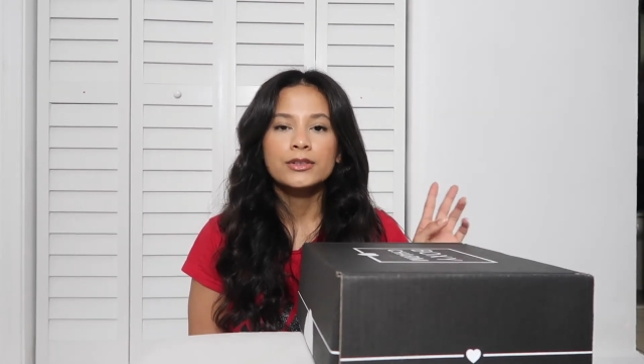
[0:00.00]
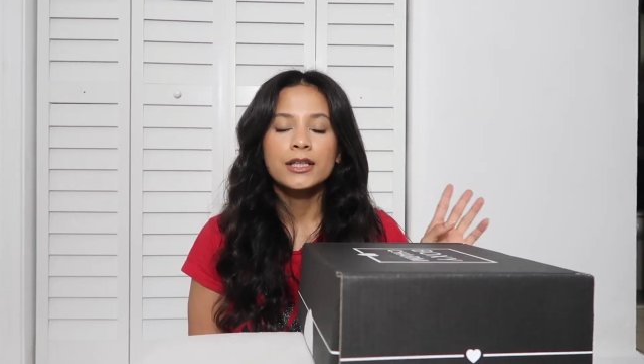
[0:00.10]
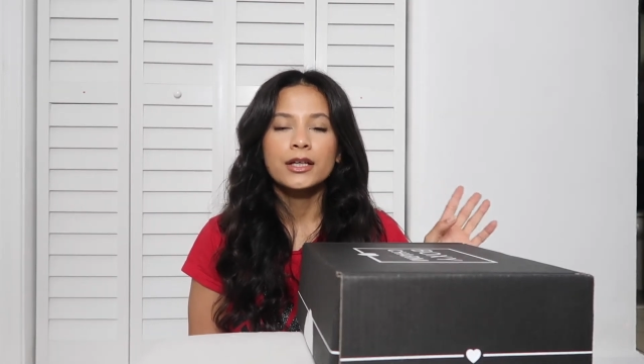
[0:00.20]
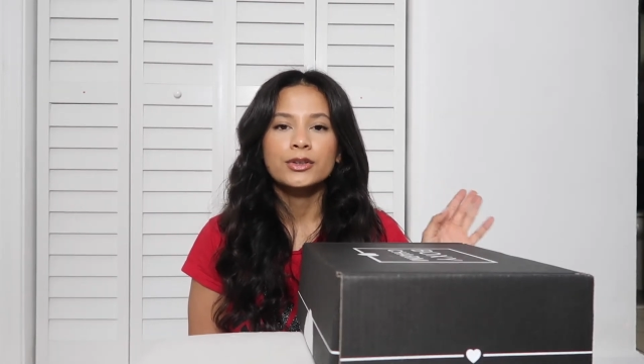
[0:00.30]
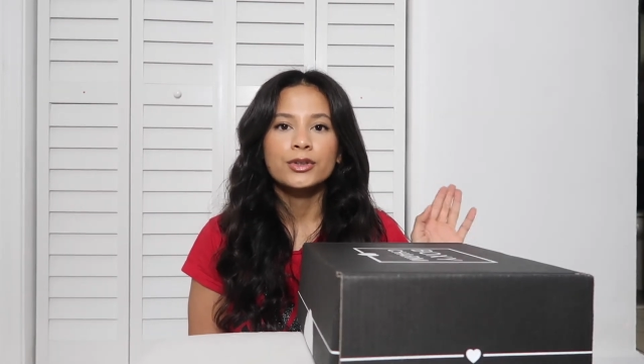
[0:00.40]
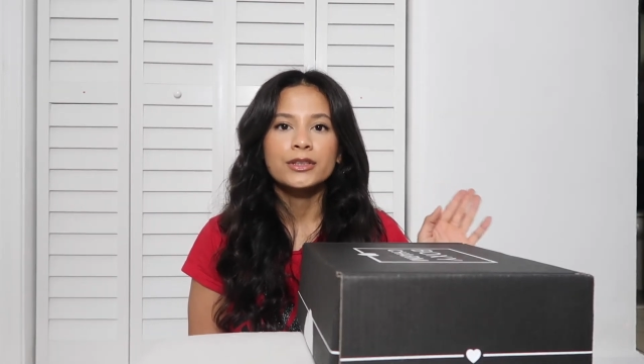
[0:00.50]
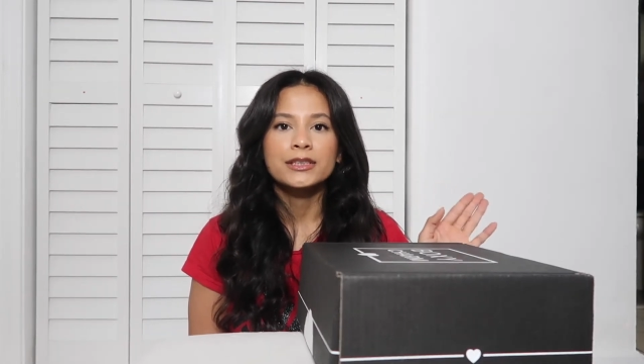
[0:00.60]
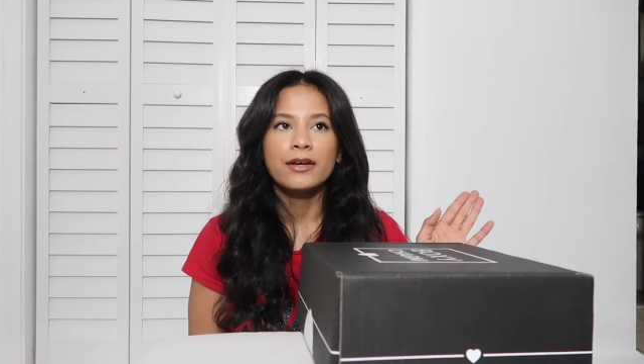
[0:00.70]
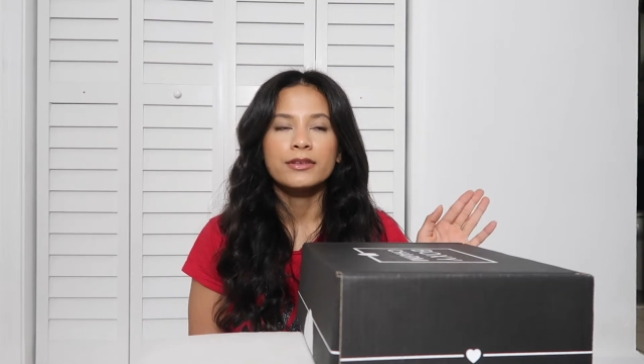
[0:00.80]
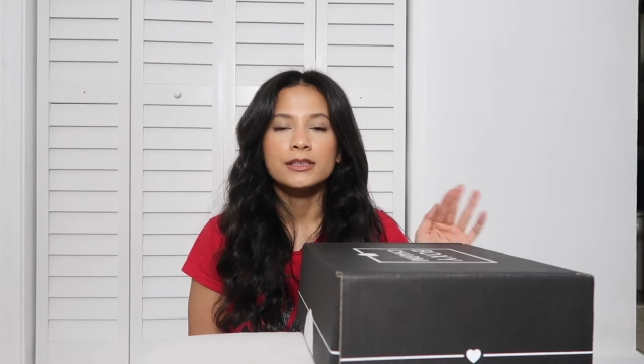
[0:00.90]
to like
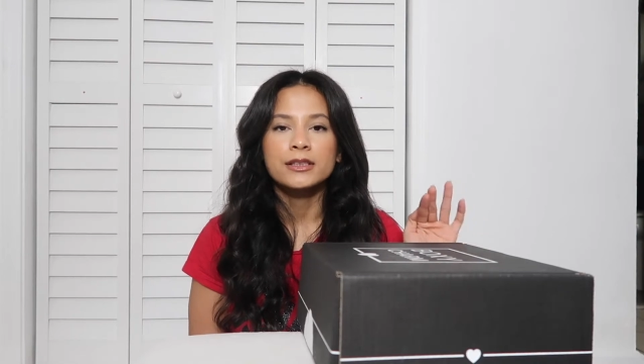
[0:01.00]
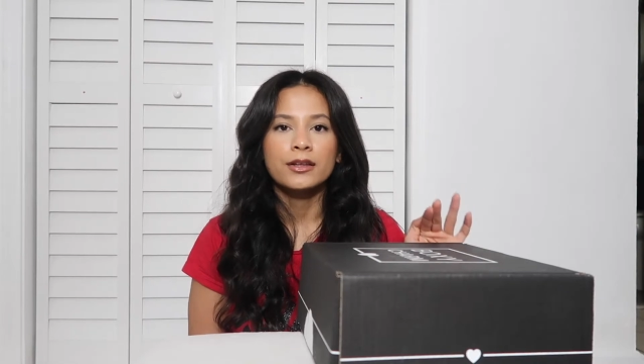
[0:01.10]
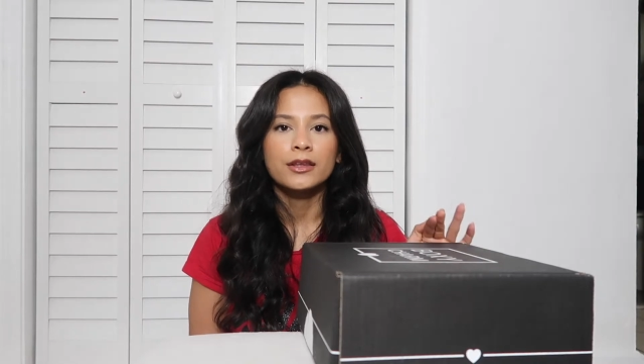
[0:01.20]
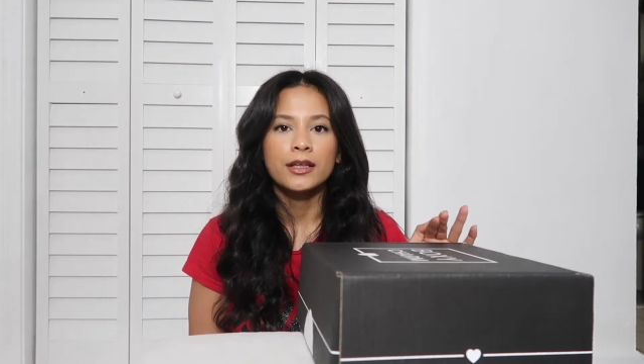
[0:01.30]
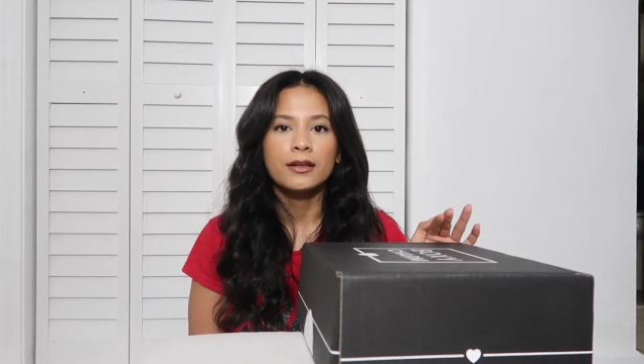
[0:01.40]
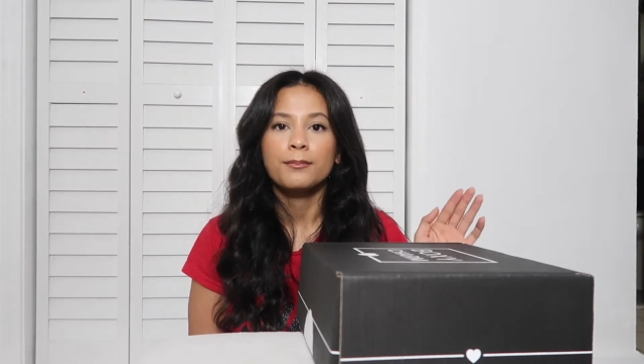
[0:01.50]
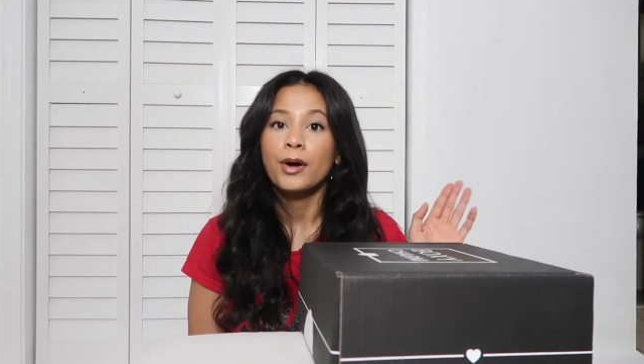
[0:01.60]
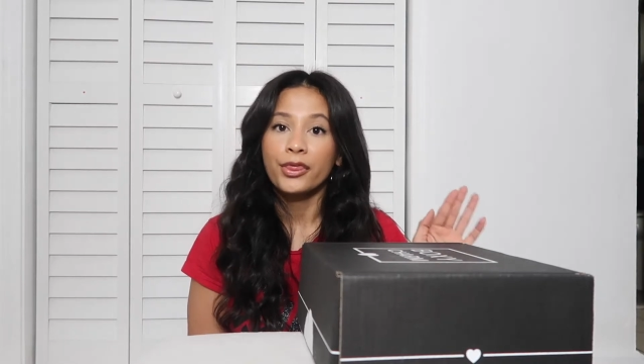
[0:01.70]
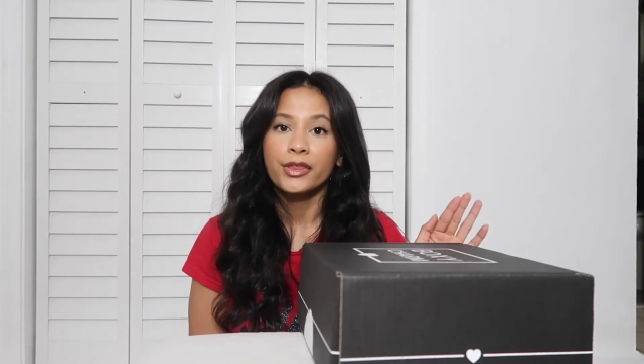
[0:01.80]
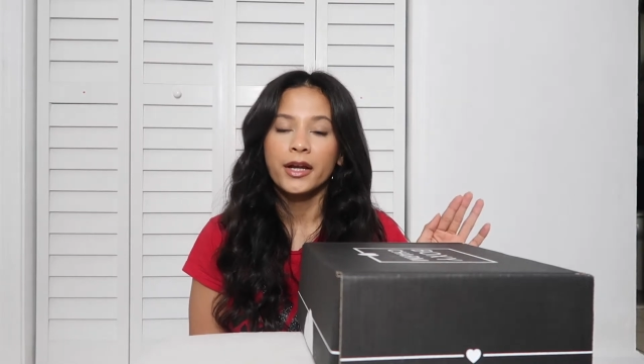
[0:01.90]
37 something
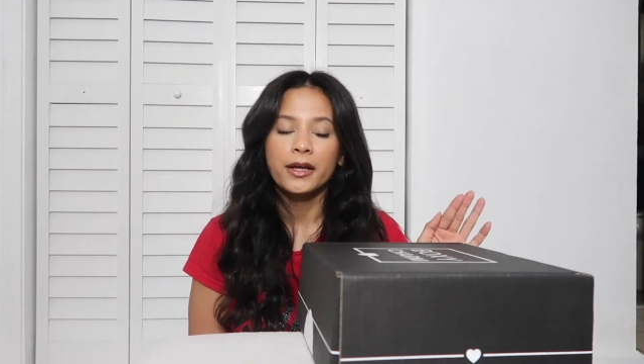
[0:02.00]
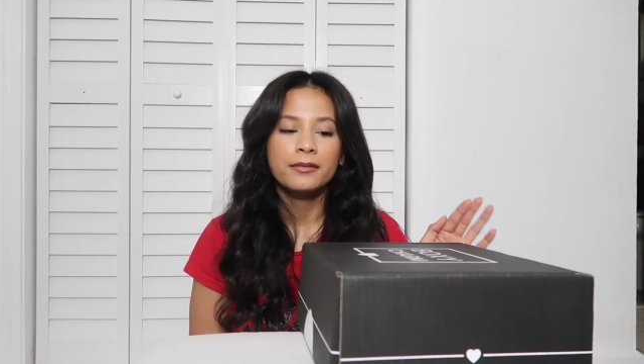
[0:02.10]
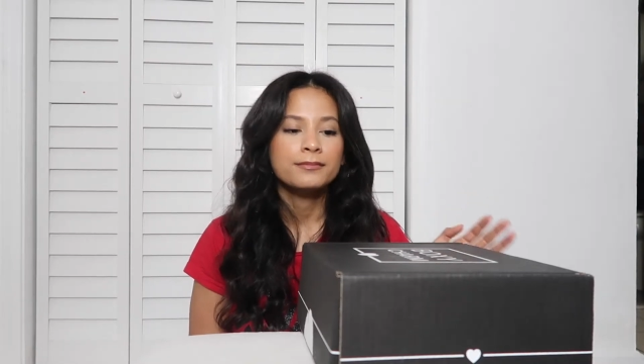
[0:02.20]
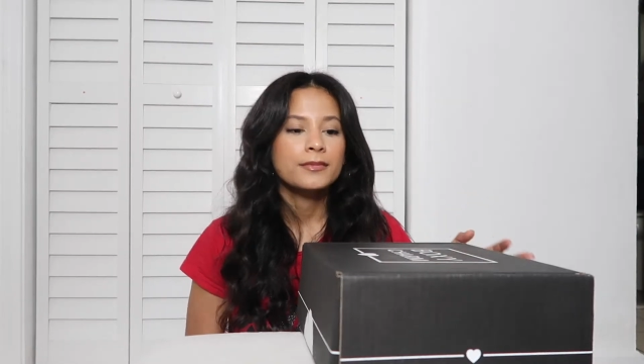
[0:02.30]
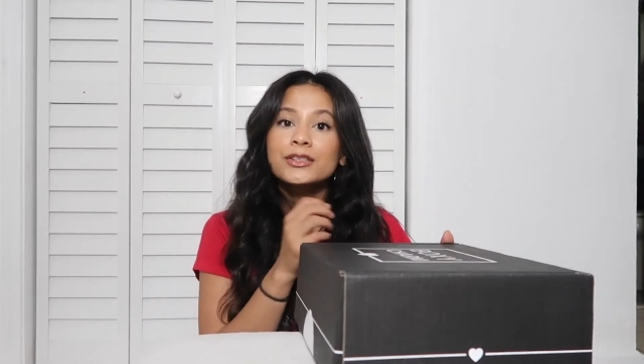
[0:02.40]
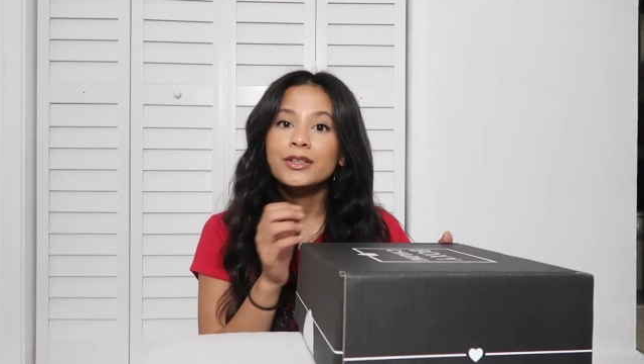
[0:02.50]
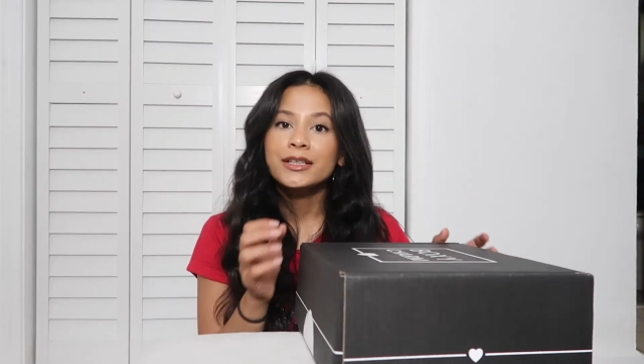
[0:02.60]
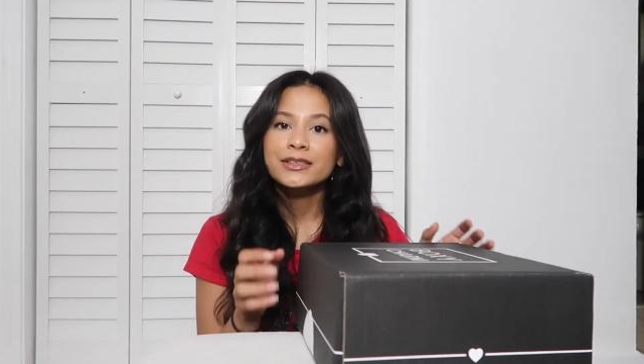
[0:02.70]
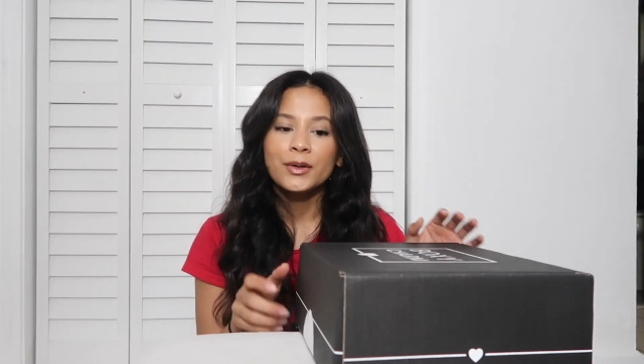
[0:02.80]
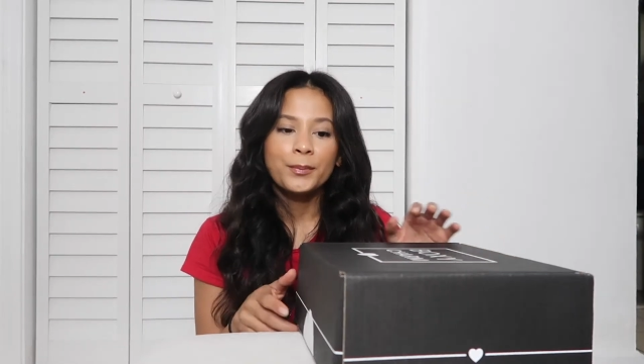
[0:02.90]
monthly. So
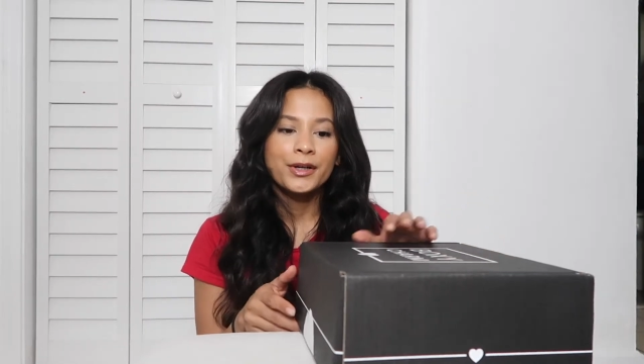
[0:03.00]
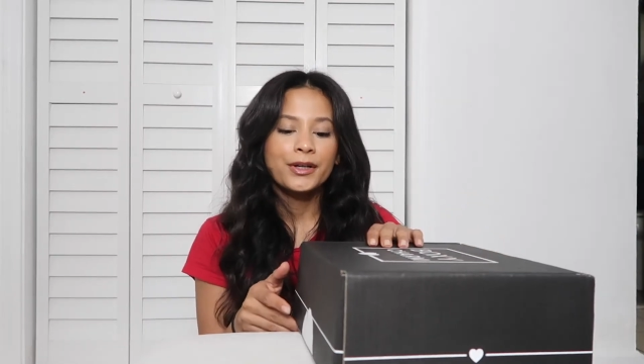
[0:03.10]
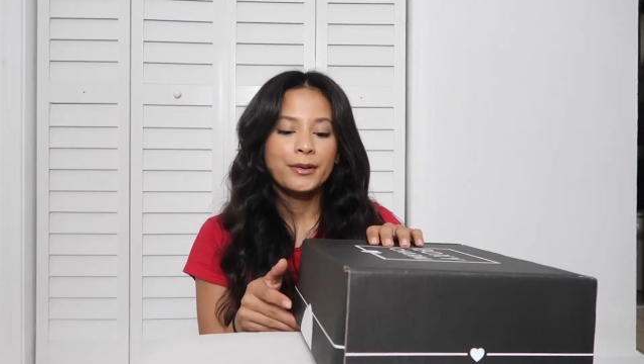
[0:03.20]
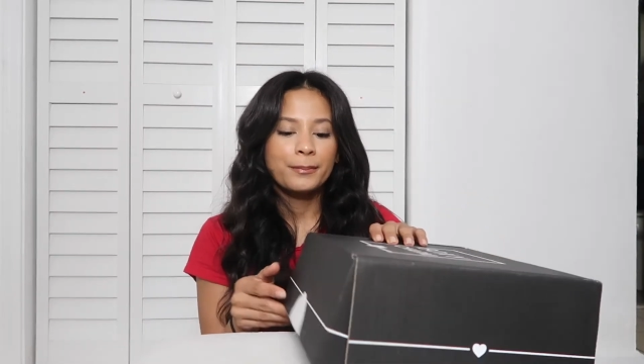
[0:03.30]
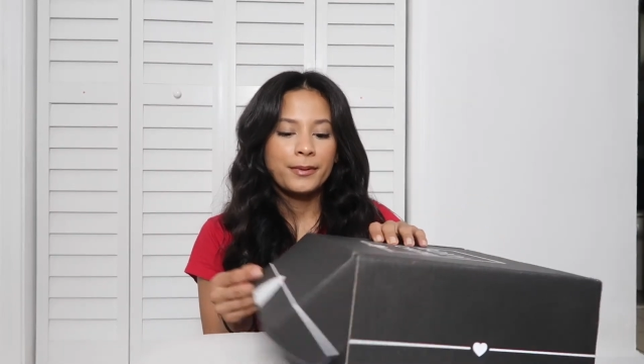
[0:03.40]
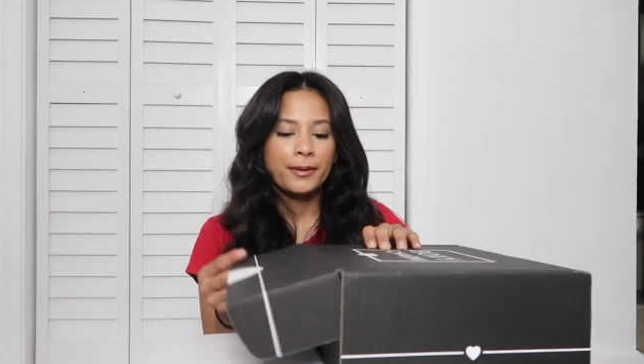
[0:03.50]
let's open it up.